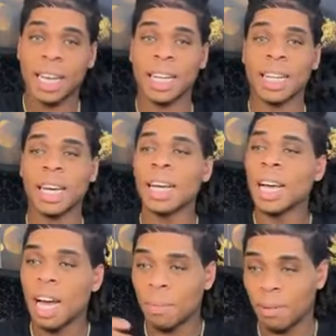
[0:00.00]
da da da.
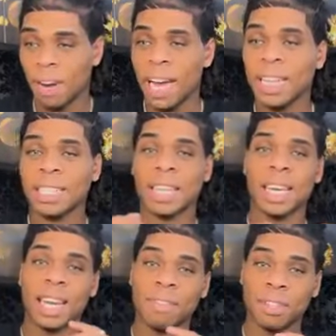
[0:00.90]
I'm going to rise
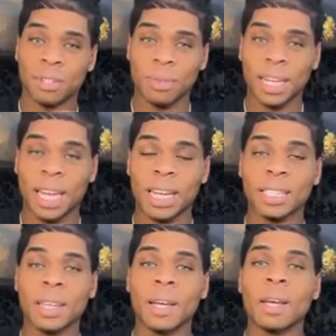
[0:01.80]
again after three
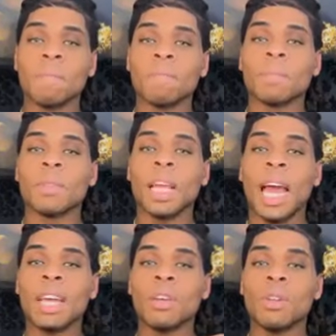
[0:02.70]
days.
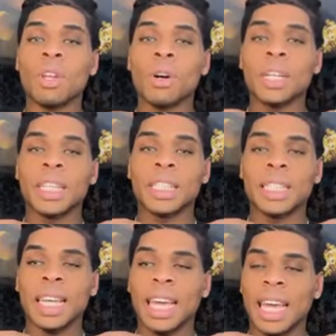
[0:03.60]
And you
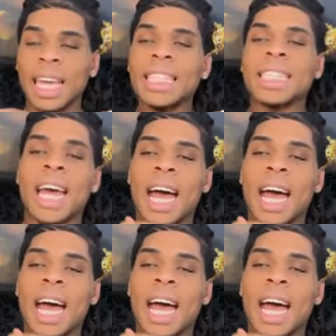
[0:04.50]
notice he's